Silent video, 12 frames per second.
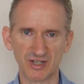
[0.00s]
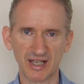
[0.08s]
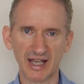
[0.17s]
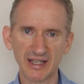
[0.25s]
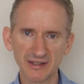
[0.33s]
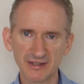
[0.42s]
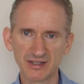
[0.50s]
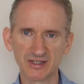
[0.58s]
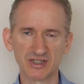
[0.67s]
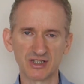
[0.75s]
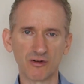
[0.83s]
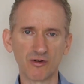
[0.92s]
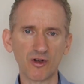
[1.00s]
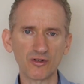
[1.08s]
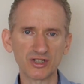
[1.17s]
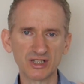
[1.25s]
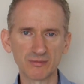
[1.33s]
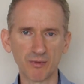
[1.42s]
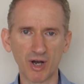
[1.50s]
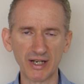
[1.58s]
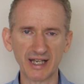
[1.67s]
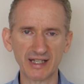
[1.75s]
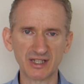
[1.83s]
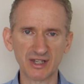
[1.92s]
Okay, so your unconscious
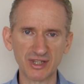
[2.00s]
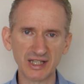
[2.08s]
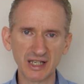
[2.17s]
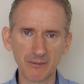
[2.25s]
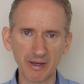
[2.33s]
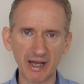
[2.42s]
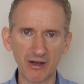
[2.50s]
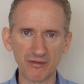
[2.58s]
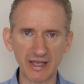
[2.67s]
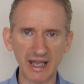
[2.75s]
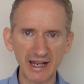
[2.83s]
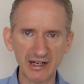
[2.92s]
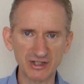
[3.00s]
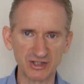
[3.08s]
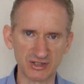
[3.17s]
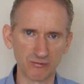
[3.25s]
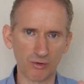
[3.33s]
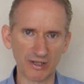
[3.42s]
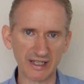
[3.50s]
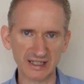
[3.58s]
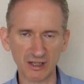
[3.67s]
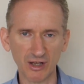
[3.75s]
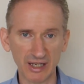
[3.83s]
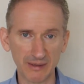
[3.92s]
mind has to think about anxious and what
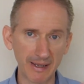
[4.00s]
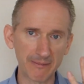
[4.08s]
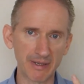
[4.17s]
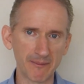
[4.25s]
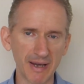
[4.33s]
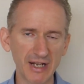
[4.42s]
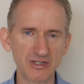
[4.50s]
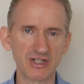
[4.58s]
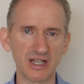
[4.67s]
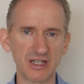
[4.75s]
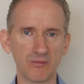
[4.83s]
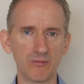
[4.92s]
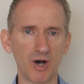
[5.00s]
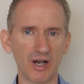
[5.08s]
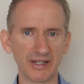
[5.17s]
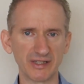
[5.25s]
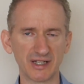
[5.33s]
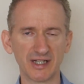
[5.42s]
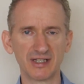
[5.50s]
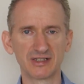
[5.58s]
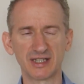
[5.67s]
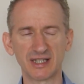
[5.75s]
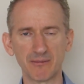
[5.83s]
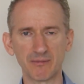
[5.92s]
that's like, and maybe imagine it in your mind
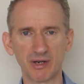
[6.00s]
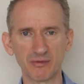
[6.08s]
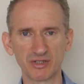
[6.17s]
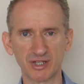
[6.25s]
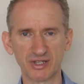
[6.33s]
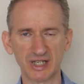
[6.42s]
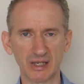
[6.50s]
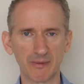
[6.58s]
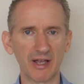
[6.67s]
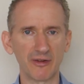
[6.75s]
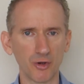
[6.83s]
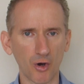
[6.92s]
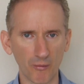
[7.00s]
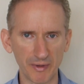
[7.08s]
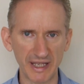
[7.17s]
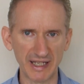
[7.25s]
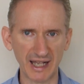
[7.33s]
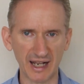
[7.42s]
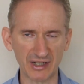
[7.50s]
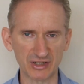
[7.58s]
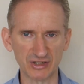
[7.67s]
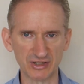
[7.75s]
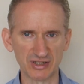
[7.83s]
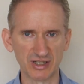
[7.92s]
to then be able to think about not being
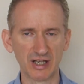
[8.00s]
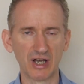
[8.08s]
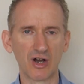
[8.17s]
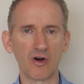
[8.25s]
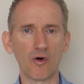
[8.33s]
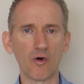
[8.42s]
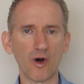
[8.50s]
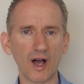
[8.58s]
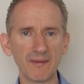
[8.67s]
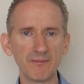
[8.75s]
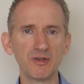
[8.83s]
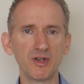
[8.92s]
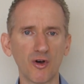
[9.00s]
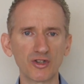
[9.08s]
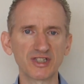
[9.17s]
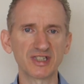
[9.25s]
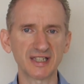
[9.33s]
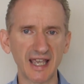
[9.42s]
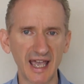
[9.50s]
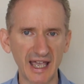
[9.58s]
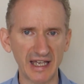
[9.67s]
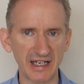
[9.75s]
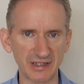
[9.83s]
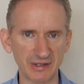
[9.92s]
anxious. Or I'm not
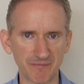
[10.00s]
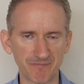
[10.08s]
scared.